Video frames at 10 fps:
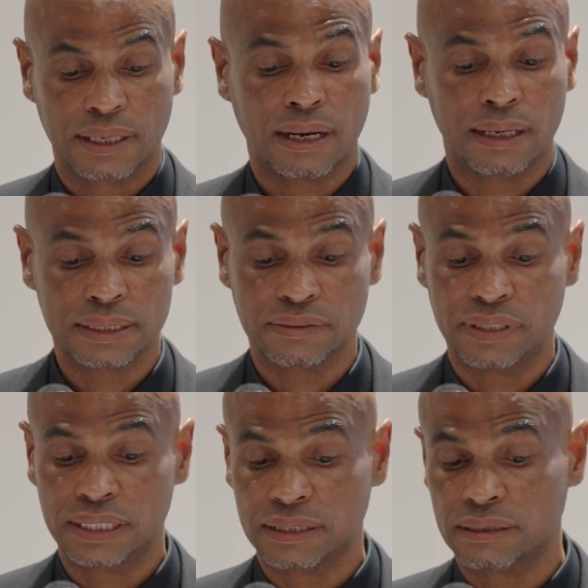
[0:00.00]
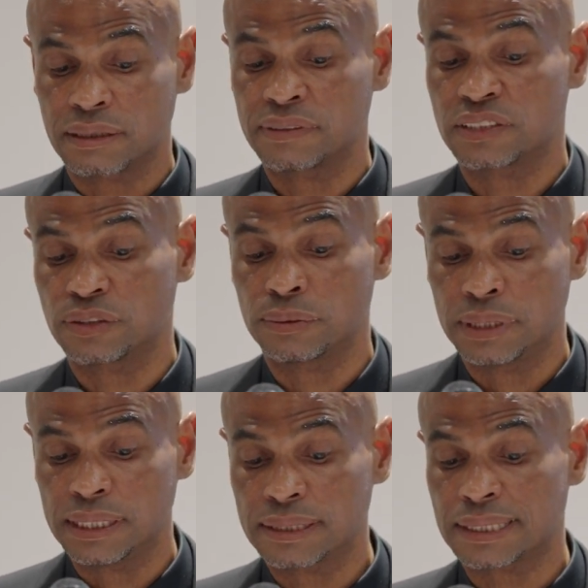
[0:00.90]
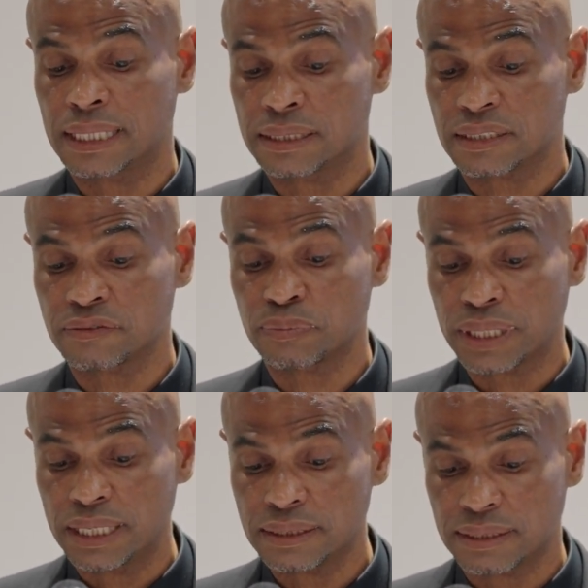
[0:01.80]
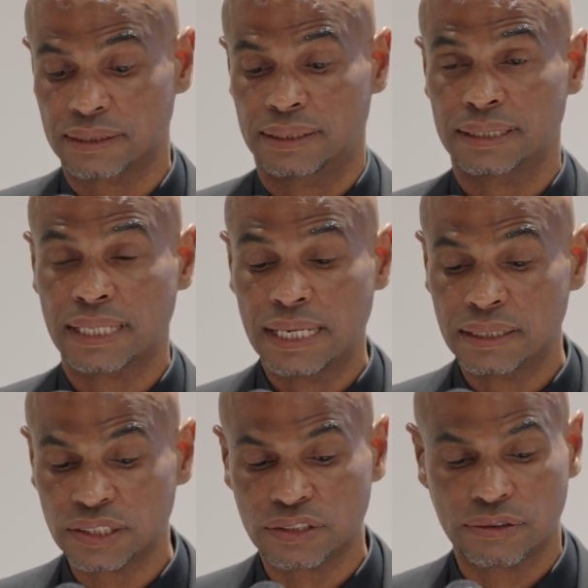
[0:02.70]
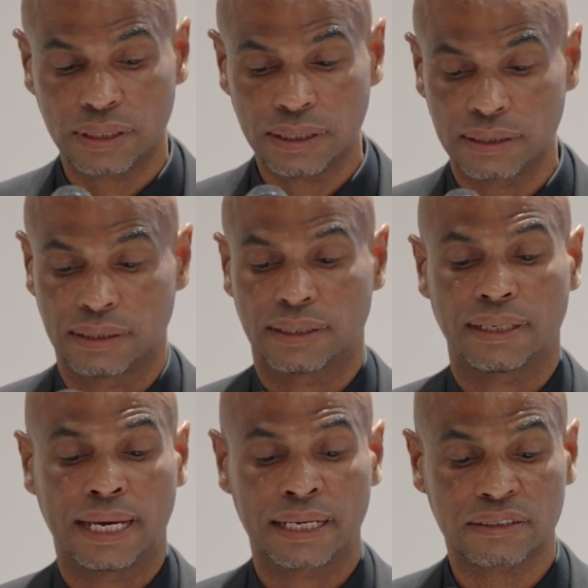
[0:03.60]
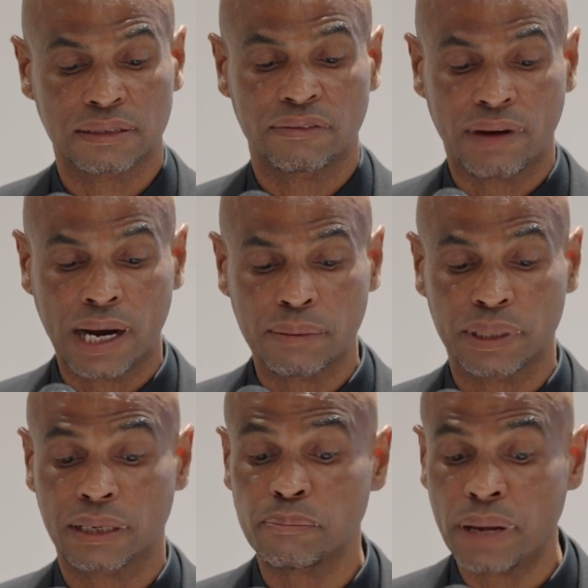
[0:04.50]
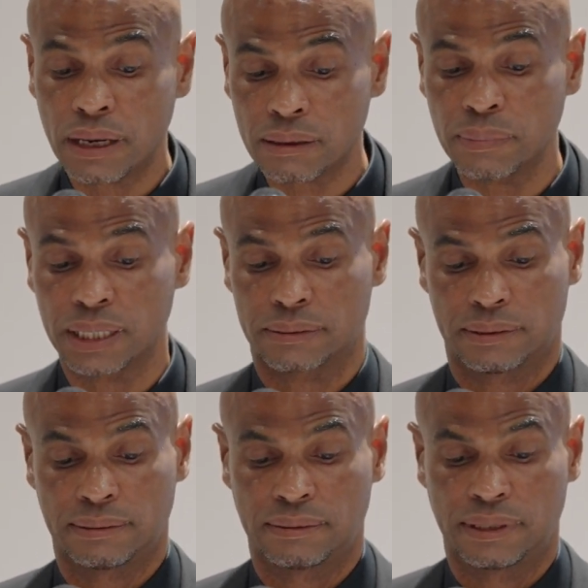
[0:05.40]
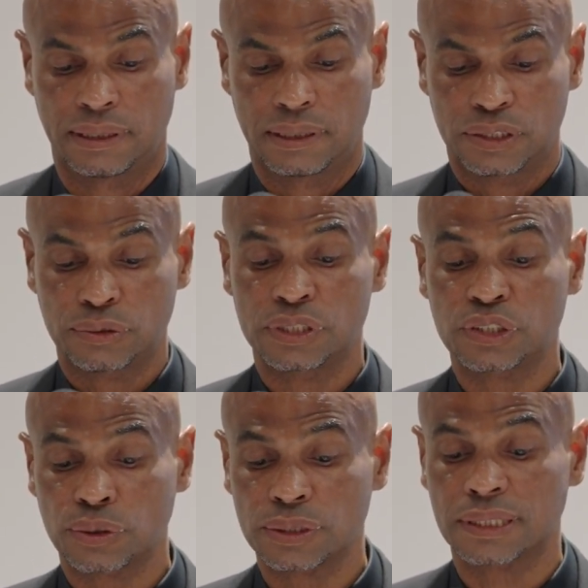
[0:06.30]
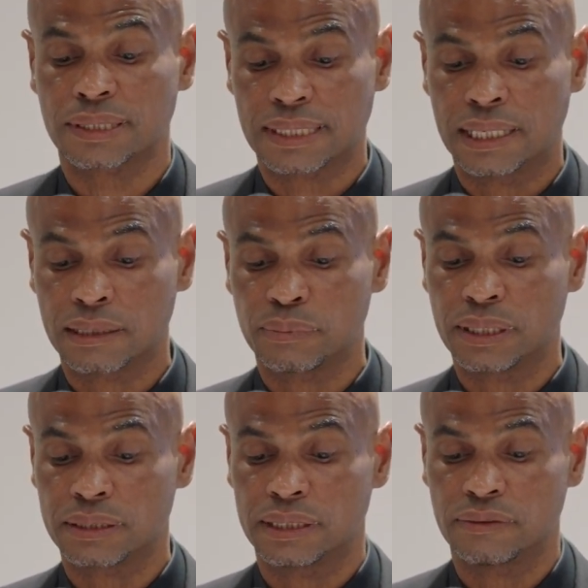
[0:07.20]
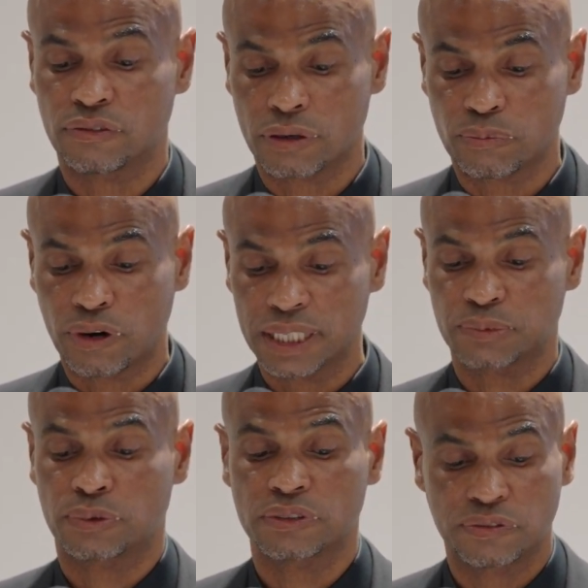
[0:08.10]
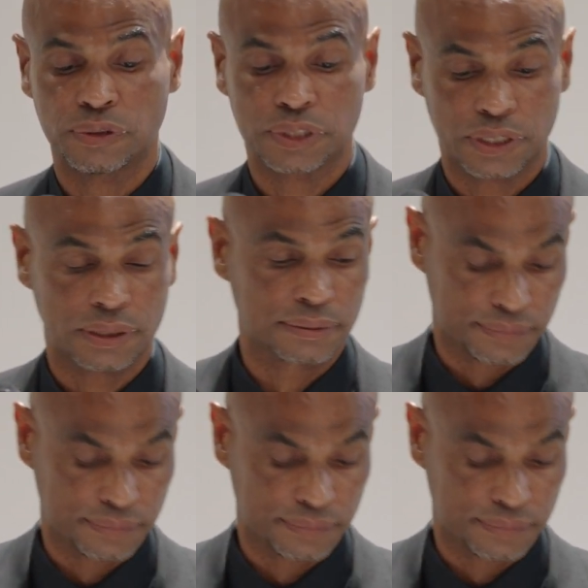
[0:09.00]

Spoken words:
Conservation of its unique sense of place, its history, and its environment are paramount to ensure sustainability for a prosperous future.